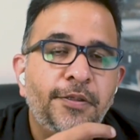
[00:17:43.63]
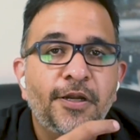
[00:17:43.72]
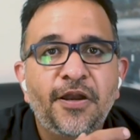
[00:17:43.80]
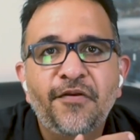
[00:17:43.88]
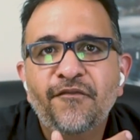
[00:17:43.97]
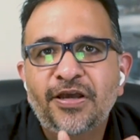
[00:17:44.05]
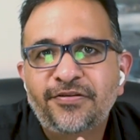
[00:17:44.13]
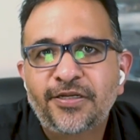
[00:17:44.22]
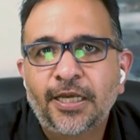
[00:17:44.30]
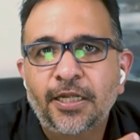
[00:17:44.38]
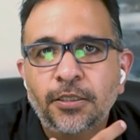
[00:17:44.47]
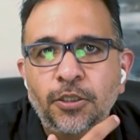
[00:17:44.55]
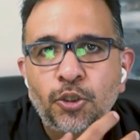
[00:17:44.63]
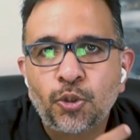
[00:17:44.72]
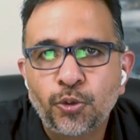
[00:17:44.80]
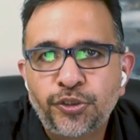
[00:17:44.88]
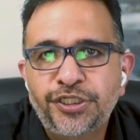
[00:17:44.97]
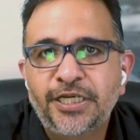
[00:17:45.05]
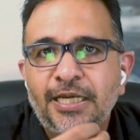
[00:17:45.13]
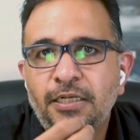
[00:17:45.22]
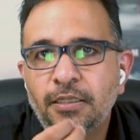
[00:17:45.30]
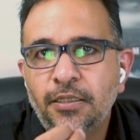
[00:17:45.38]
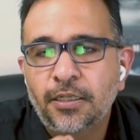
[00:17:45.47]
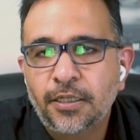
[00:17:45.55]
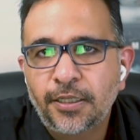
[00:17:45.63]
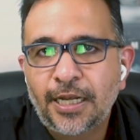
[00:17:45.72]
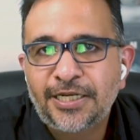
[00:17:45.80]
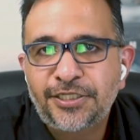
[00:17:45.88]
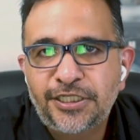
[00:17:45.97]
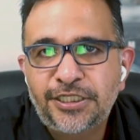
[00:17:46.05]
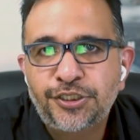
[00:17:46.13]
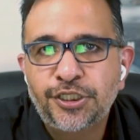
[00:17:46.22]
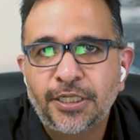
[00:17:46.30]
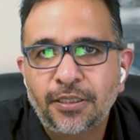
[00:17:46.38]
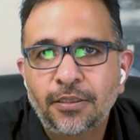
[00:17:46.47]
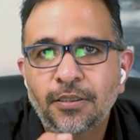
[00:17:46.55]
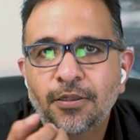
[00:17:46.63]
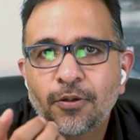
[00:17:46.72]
They're investing in coaching and learn and teaching